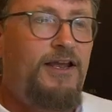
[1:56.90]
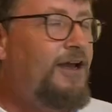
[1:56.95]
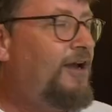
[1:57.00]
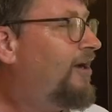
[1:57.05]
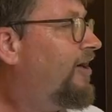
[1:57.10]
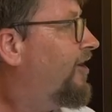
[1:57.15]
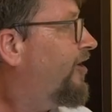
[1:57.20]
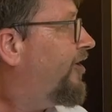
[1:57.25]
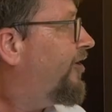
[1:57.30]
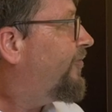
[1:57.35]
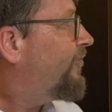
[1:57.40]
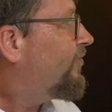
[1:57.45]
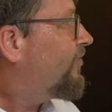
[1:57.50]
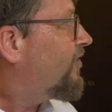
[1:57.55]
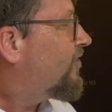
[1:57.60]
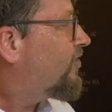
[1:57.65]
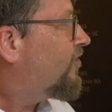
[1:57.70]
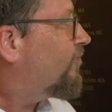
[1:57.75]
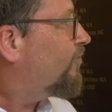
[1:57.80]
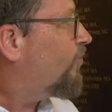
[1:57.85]

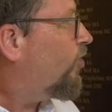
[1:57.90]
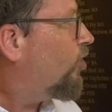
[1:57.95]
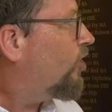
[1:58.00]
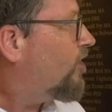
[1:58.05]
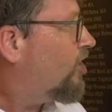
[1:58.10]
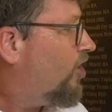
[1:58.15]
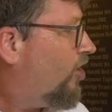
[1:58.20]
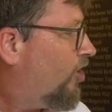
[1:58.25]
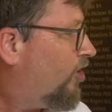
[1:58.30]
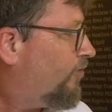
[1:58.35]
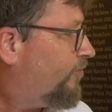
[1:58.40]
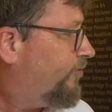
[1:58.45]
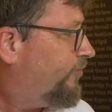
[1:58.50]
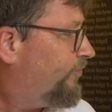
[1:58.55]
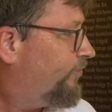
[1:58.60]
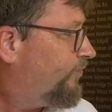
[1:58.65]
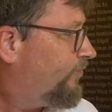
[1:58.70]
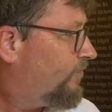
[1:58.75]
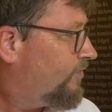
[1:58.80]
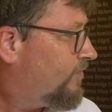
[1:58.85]
St. Polycarp.
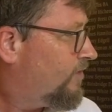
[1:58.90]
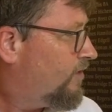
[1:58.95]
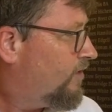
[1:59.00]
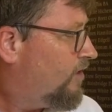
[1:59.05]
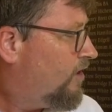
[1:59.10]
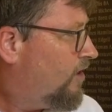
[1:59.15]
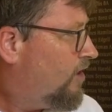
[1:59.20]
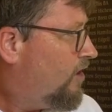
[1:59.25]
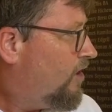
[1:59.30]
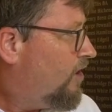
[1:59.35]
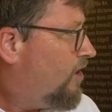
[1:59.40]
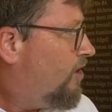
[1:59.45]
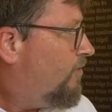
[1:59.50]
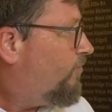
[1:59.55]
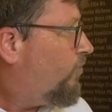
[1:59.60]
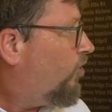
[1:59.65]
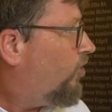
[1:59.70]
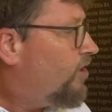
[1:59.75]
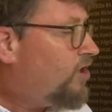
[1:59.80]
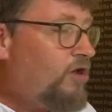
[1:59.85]

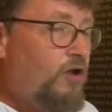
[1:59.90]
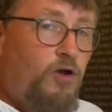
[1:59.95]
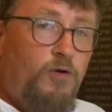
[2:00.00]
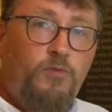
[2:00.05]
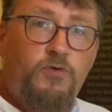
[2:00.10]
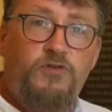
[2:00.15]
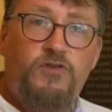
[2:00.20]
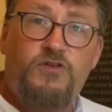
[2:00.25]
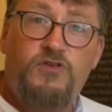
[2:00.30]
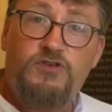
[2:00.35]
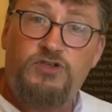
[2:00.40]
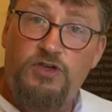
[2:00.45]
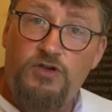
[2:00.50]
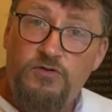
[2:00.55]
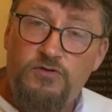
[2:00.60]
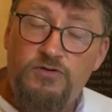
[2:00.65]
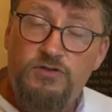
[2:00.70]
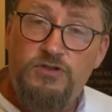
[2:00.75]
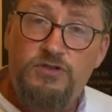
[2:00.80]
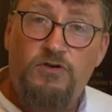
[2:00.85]
Polycarp was a
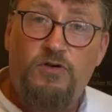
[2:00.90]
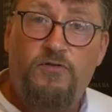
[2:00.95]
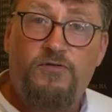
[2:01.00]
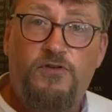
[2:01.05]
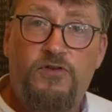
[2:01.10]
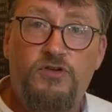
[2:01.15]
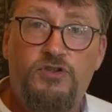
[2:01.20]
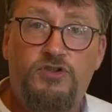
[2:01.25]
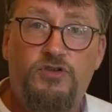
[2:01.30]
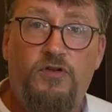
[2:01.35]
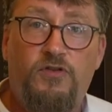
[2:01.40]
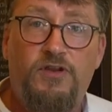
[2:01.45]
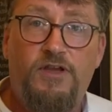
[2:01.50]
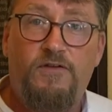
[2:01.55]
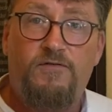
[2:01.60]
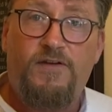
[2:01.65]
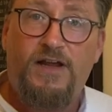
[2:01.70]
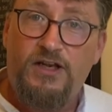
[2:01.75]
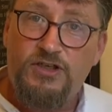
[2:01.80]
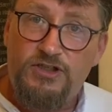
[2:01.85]
student of St. John the
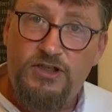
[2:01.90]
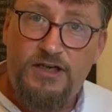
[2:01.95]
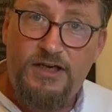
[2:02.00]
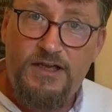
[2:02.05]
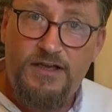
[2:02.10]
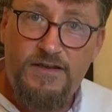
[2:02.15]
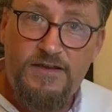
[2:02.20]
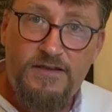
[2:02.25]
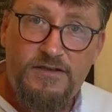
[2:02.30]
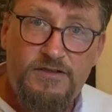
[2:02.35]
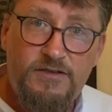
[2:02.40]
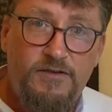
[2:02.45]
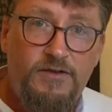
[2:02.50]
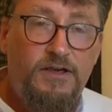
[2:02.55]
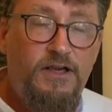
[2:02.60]
Evangelist,